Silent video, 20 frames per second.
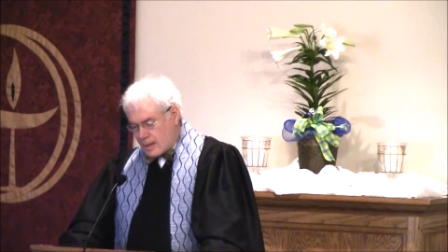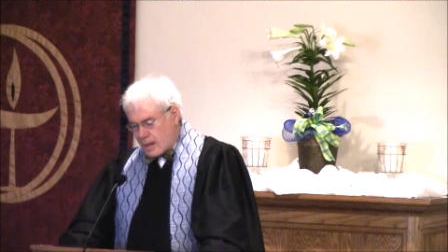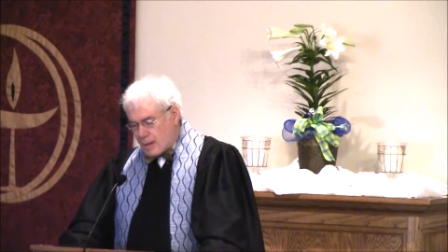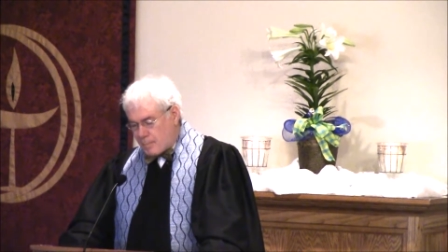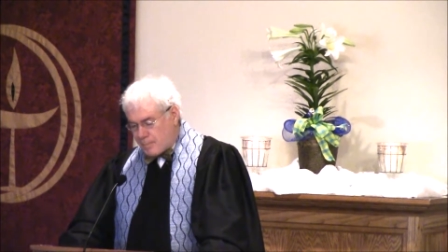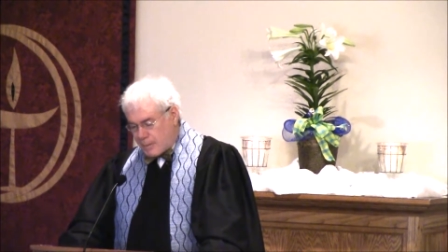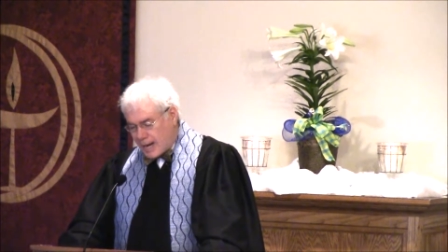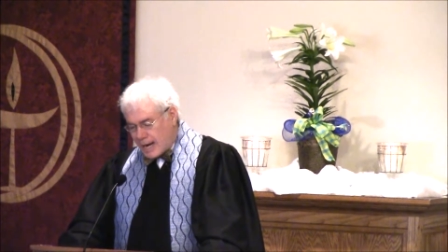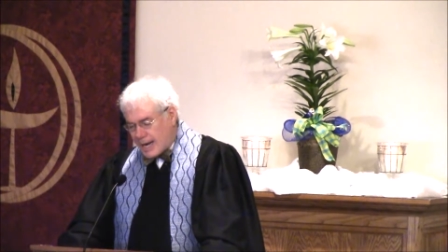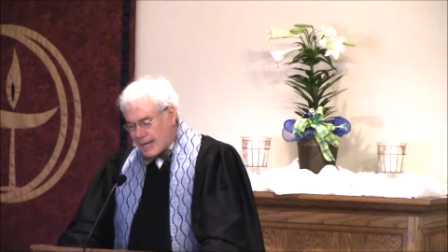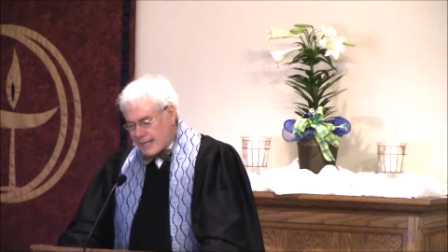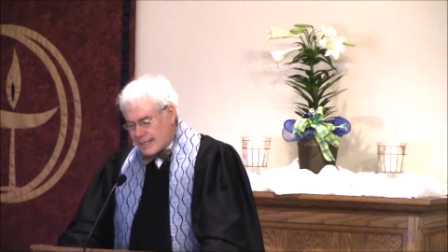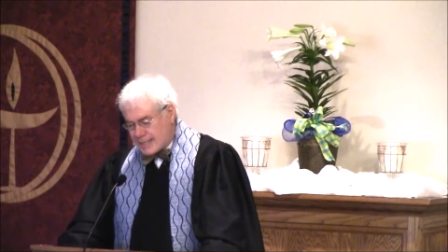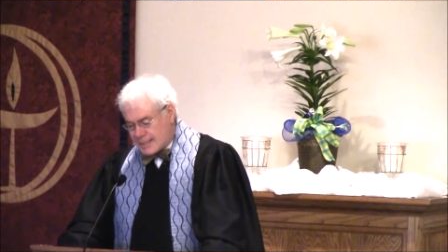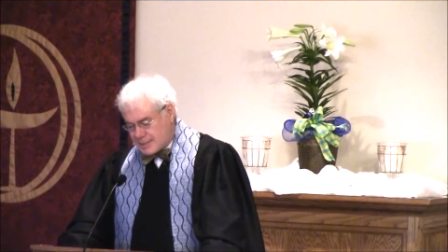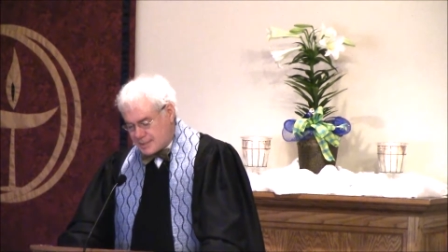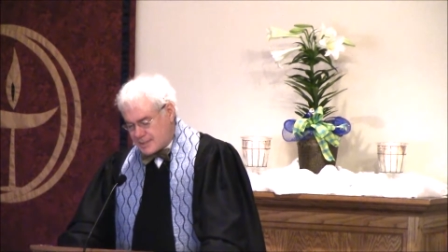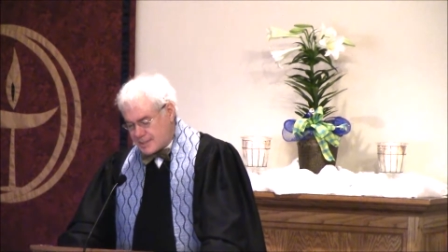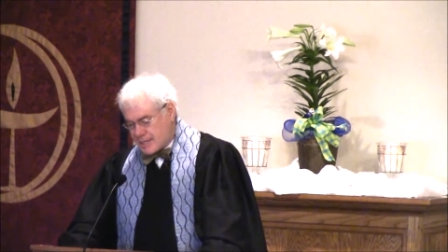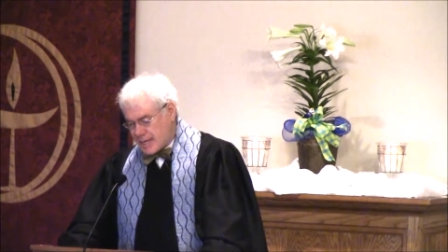Upon
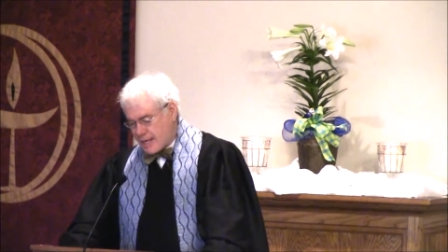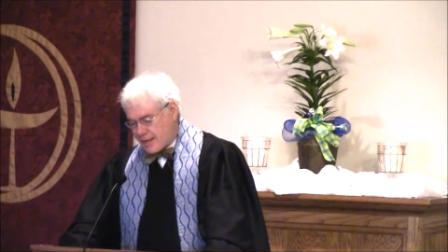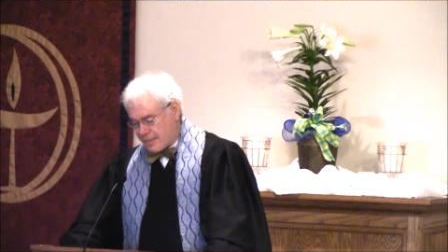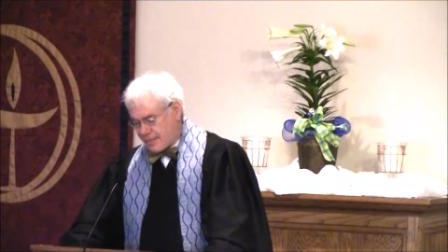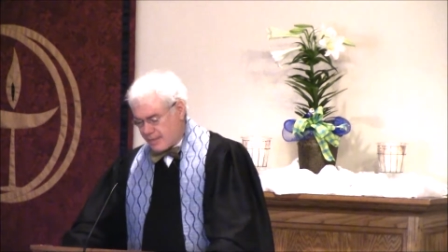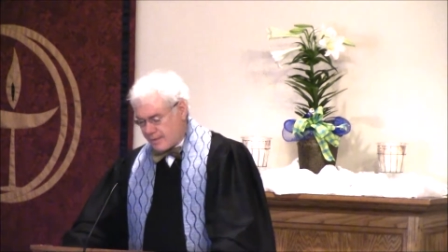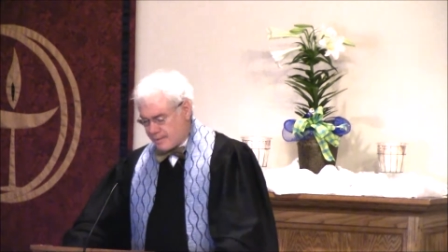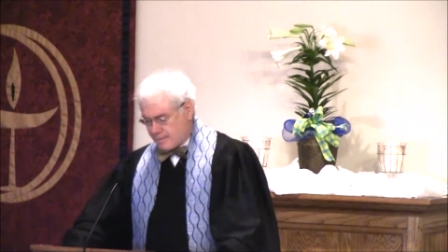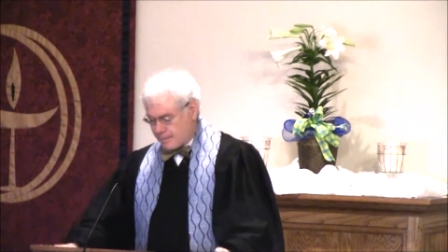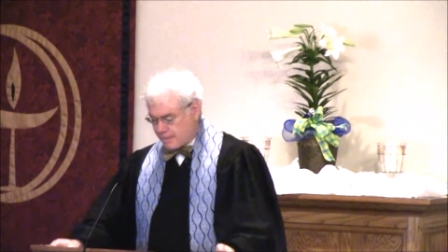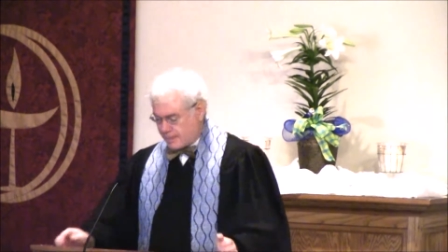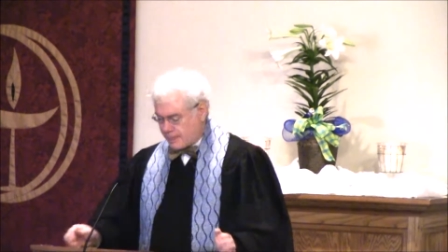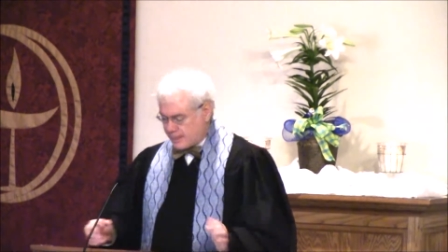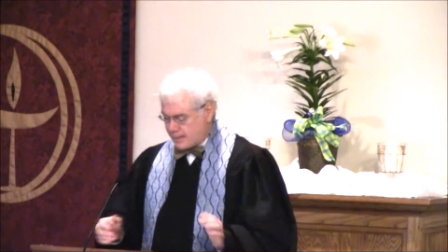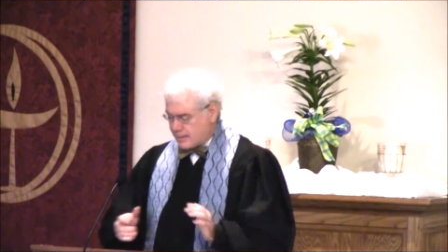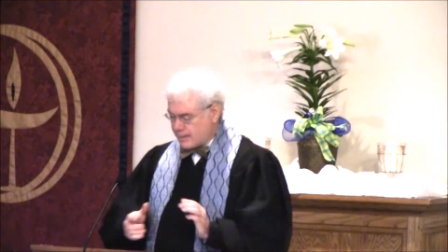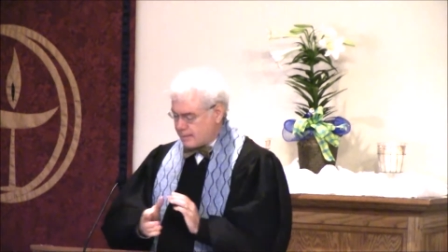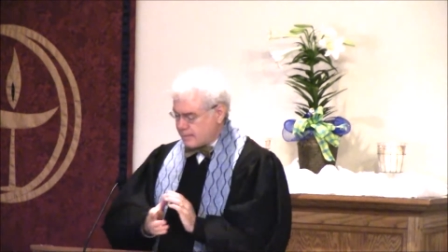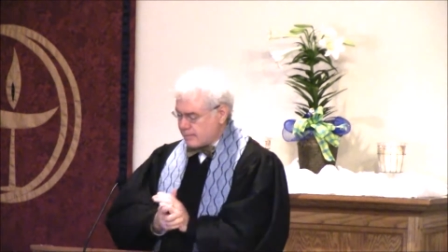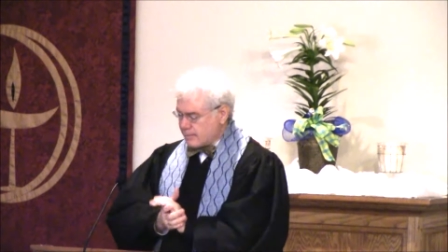his death,
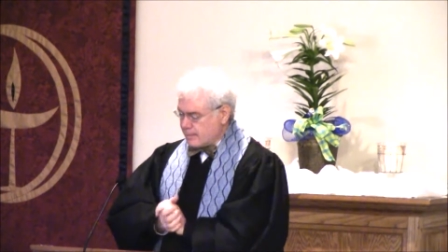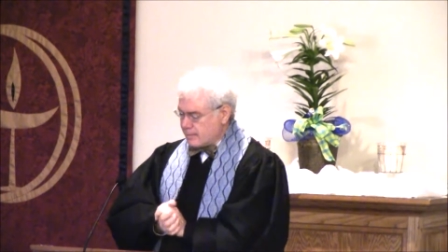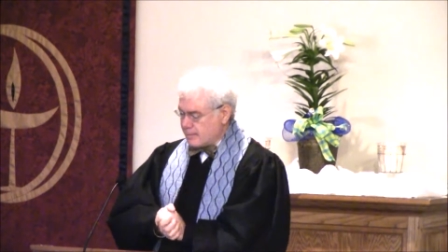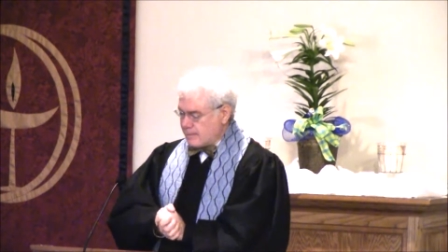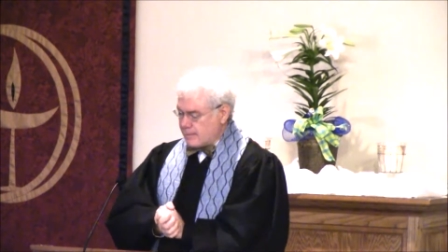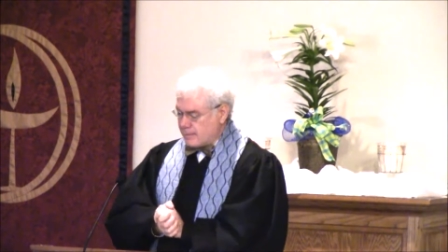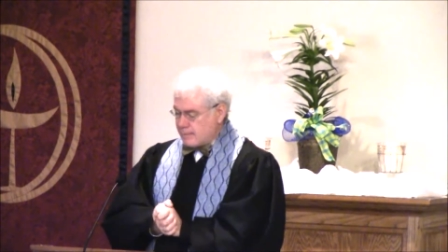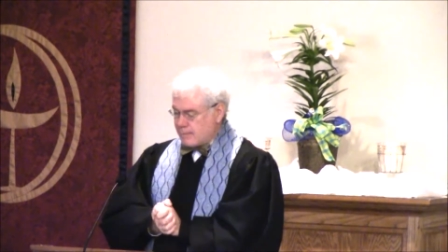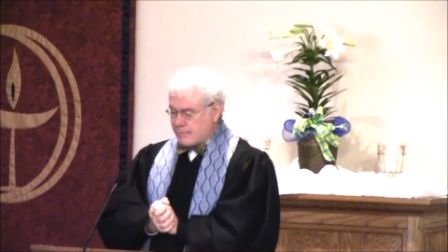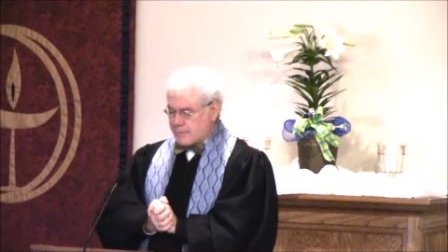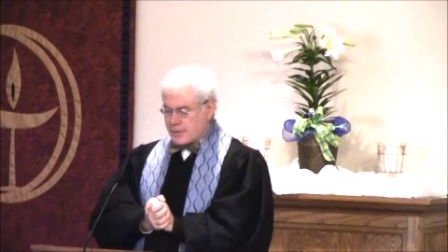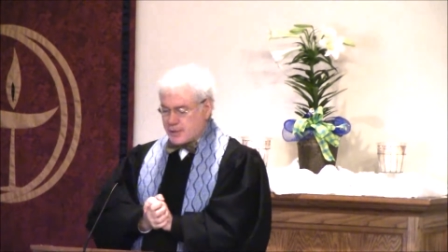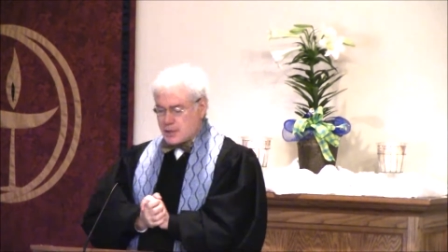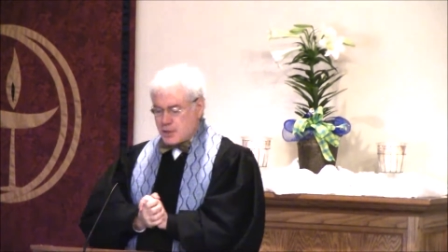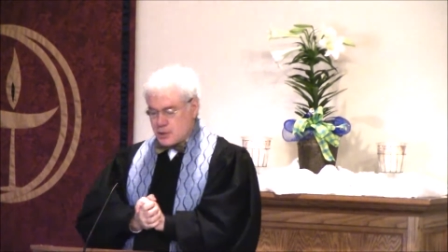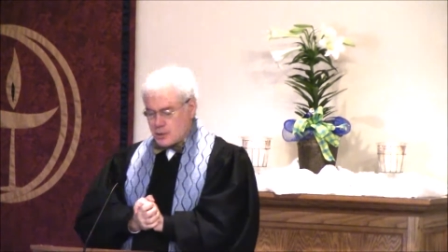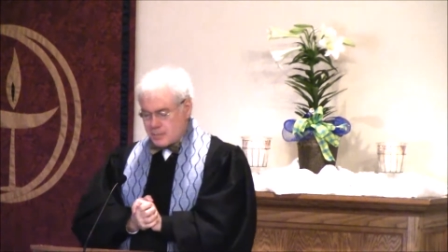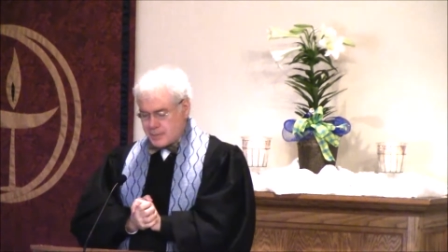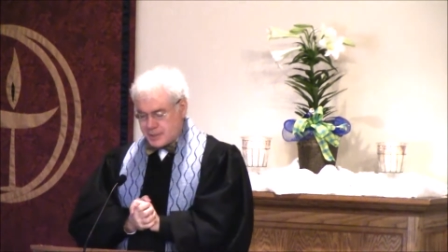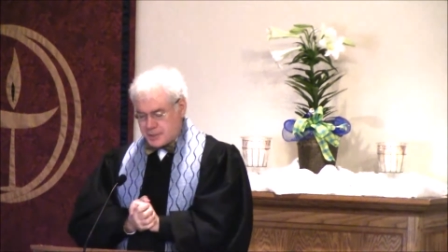the
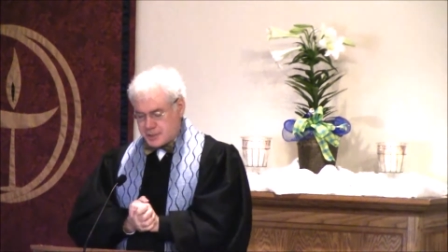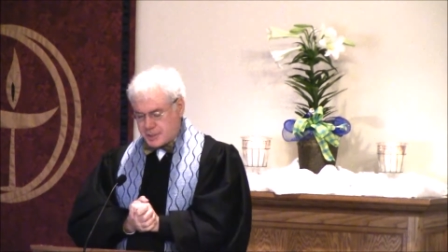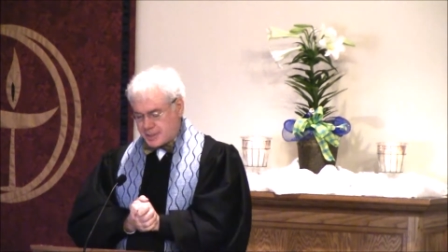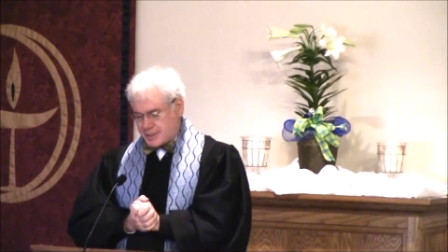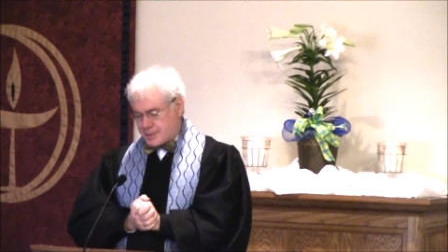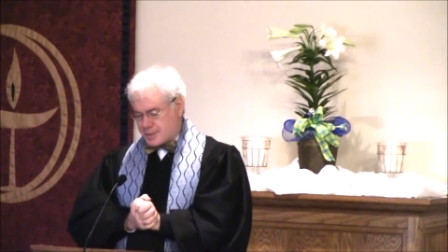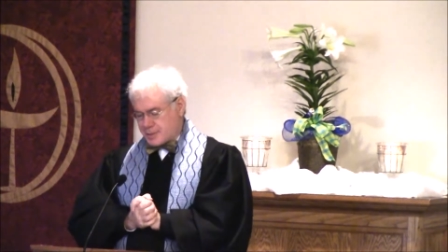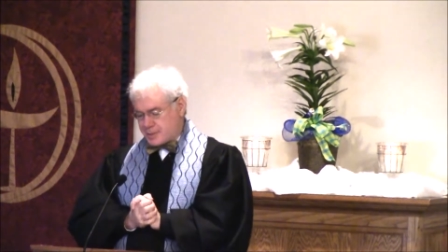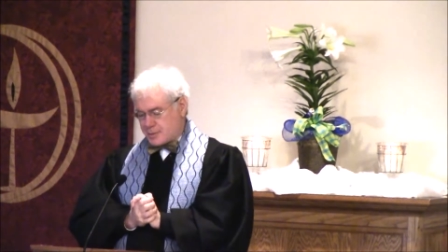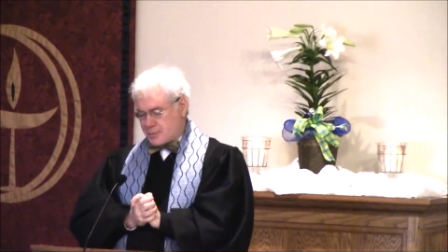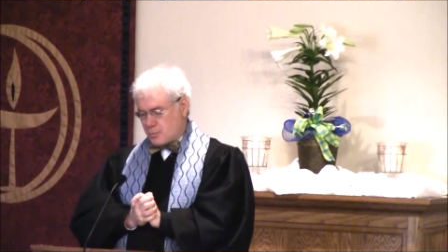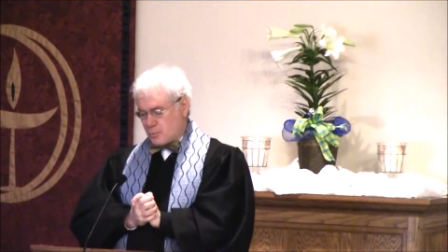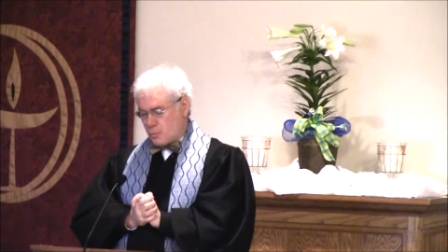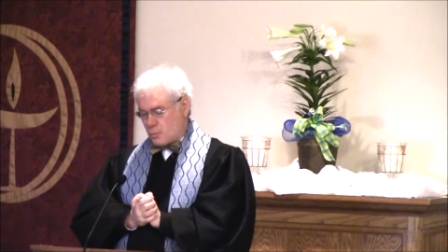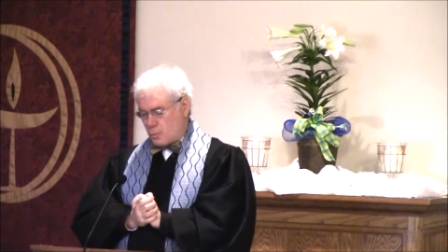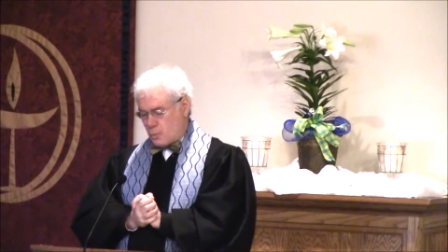human Jesus